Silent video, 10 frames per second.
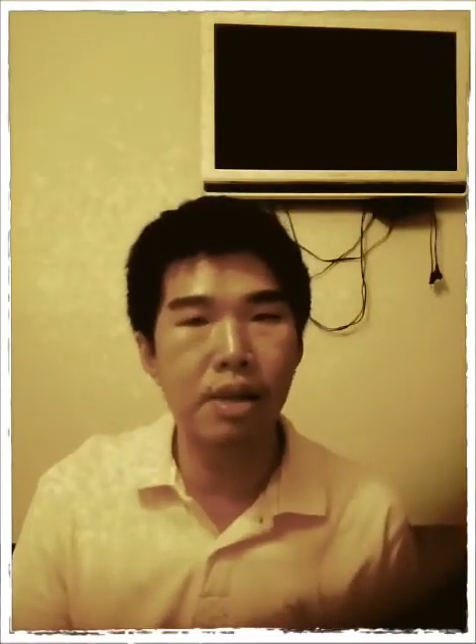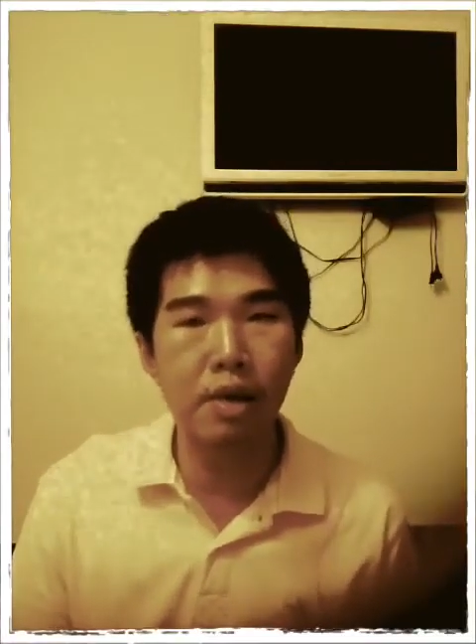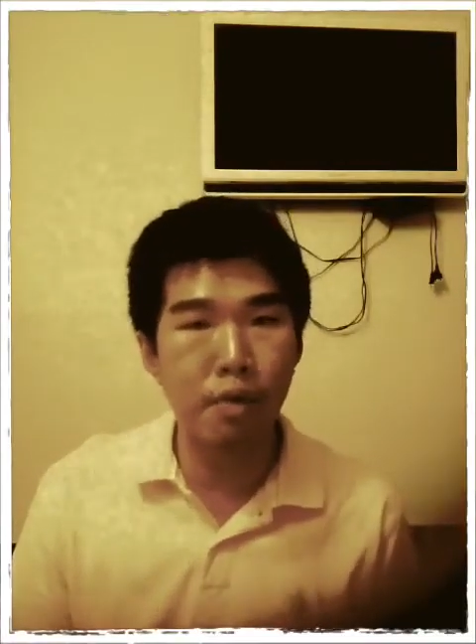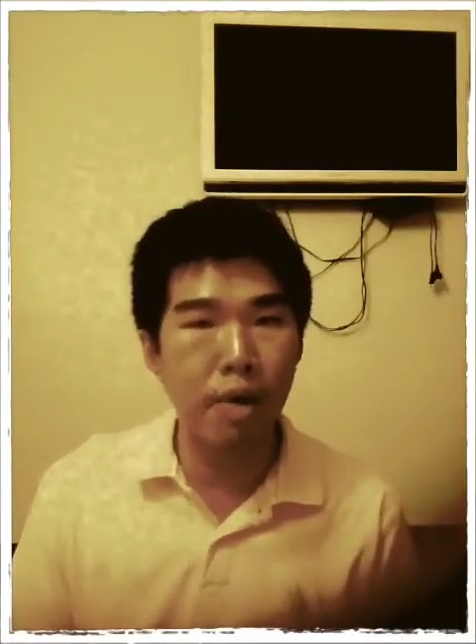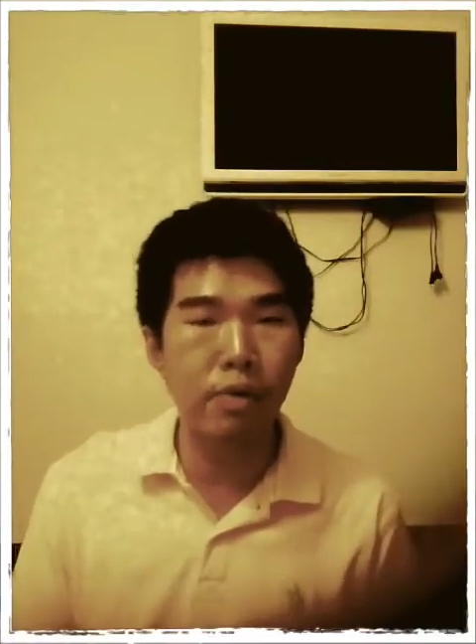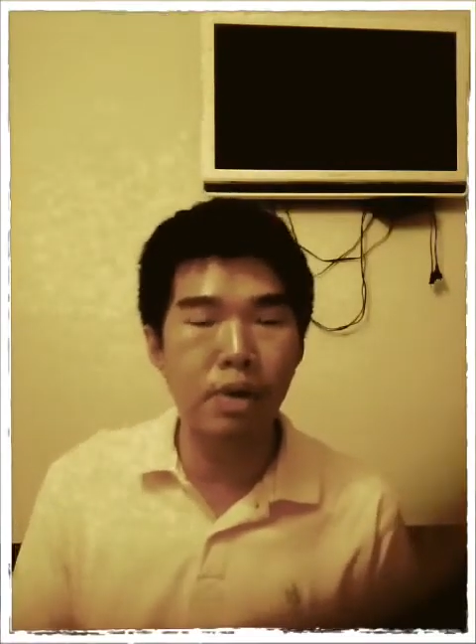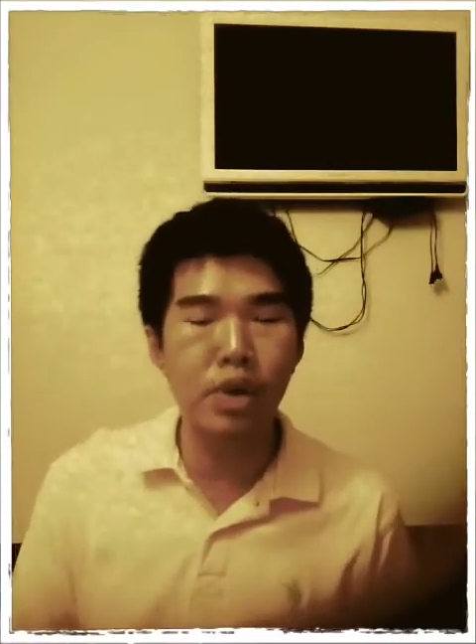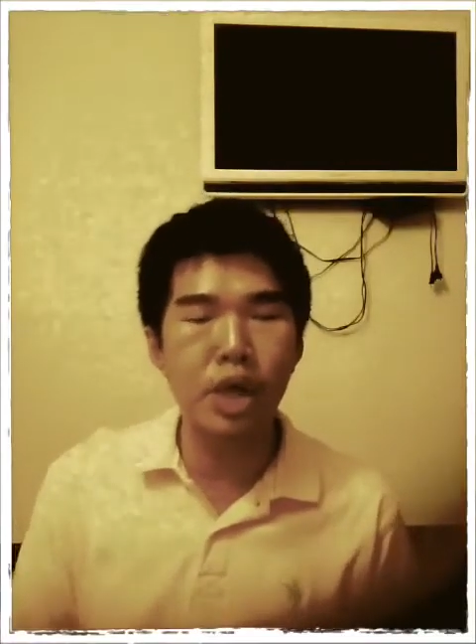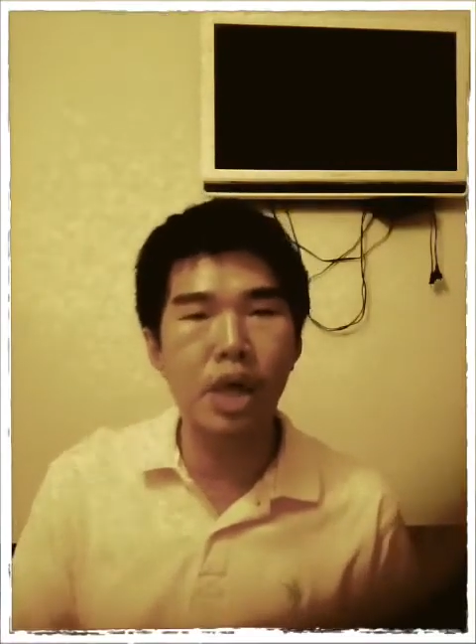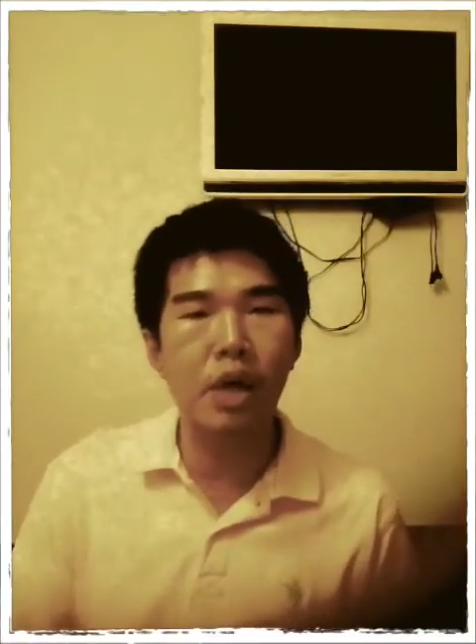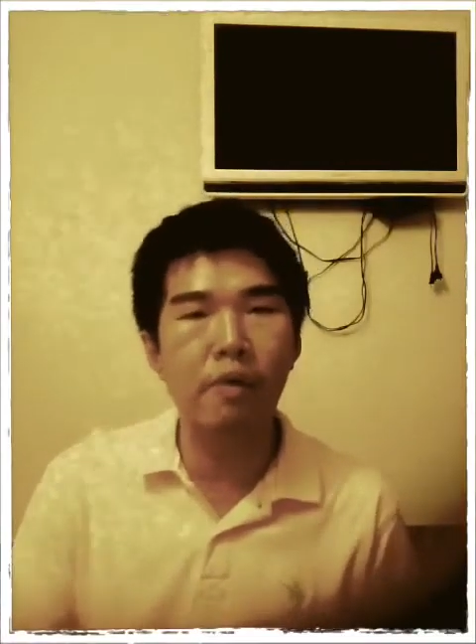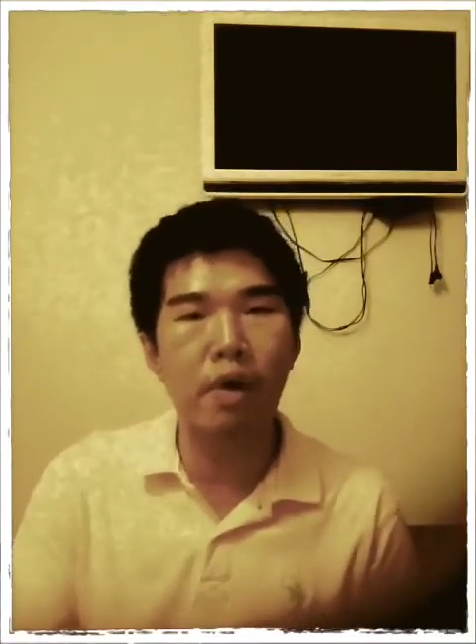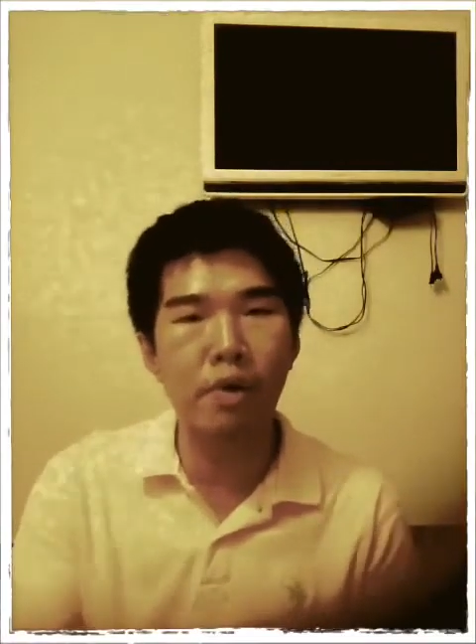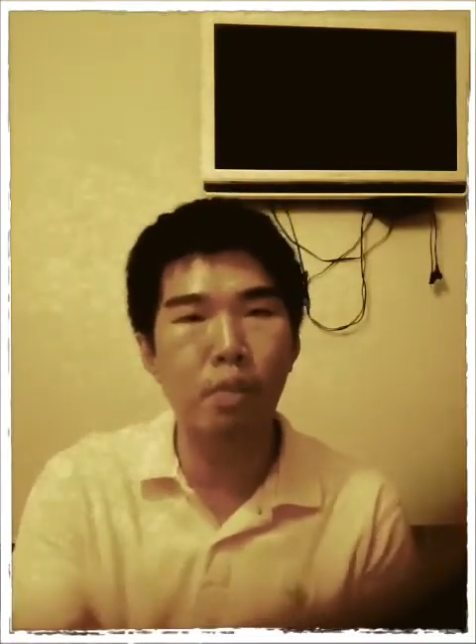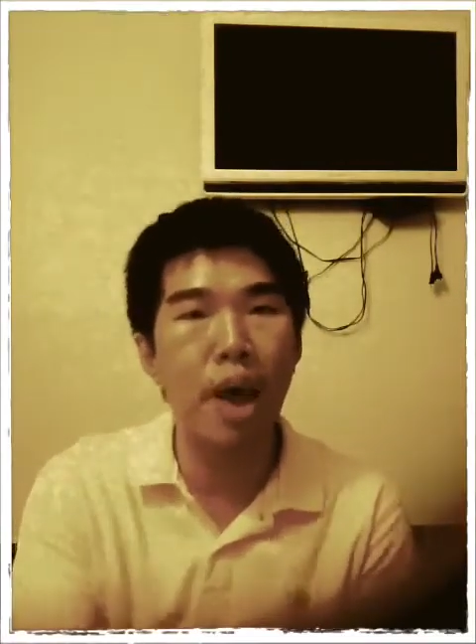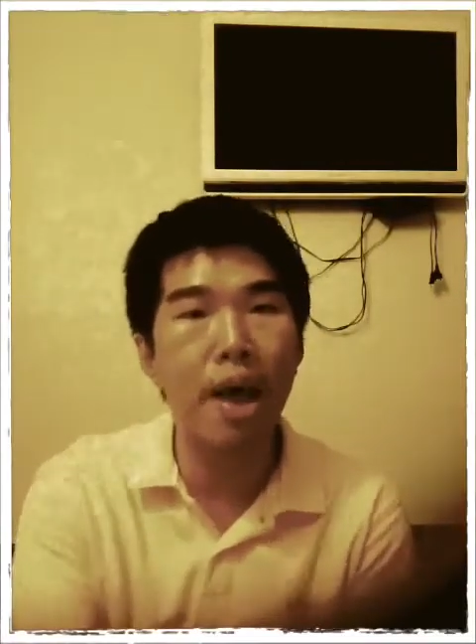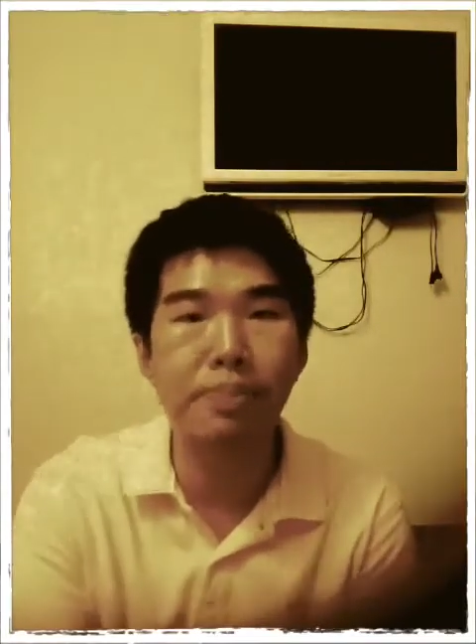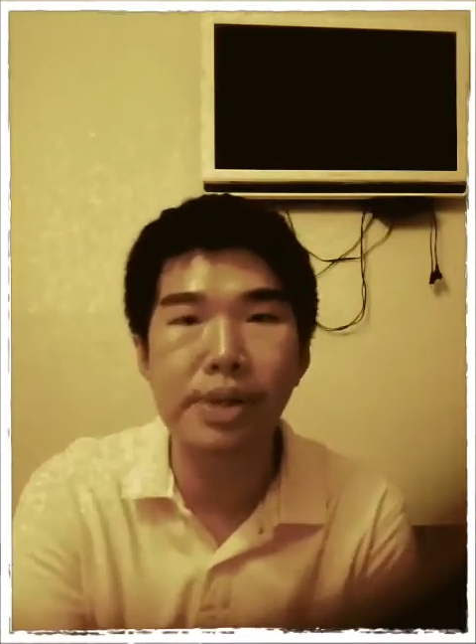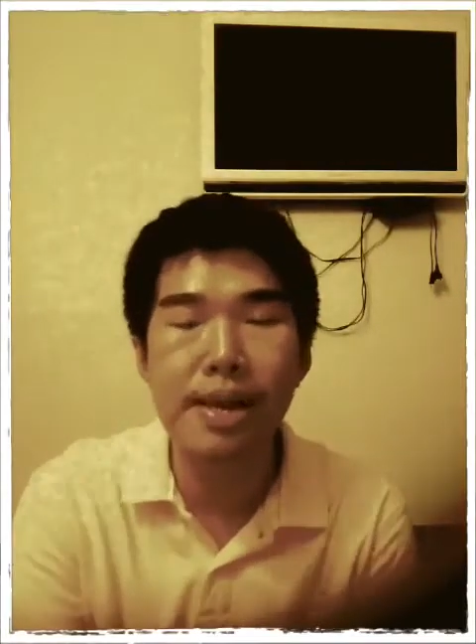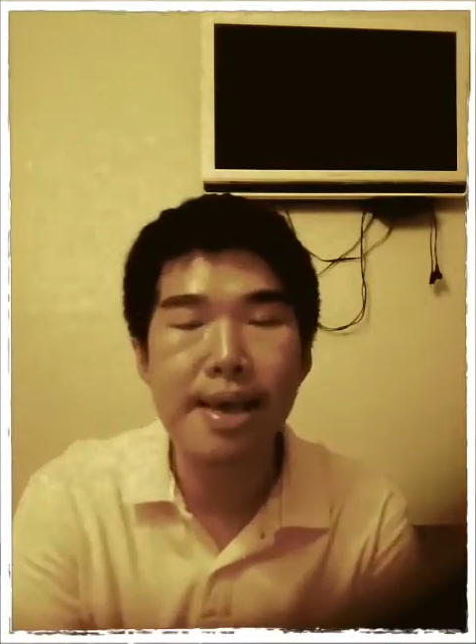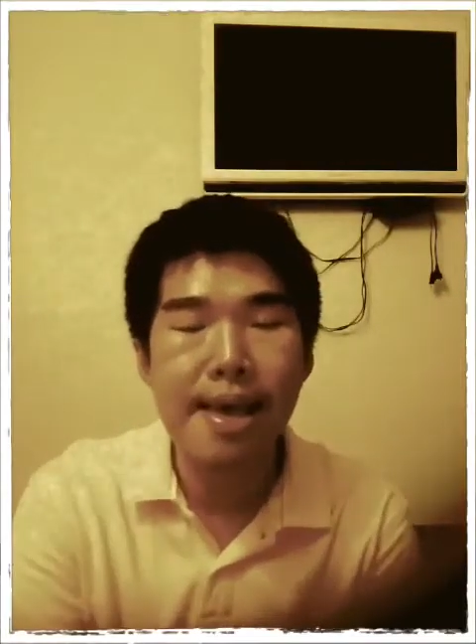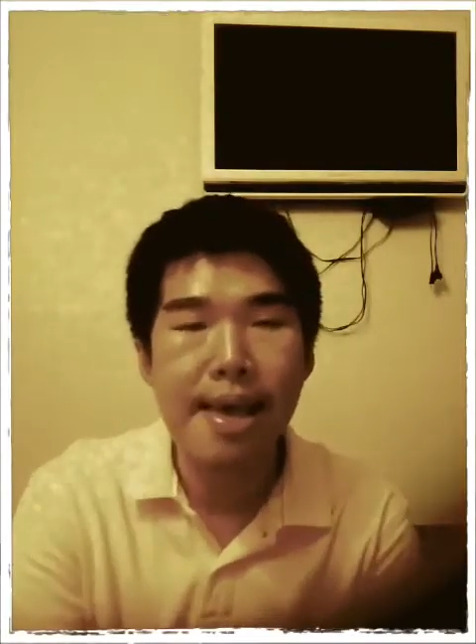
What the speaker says: the revolution of all the webs,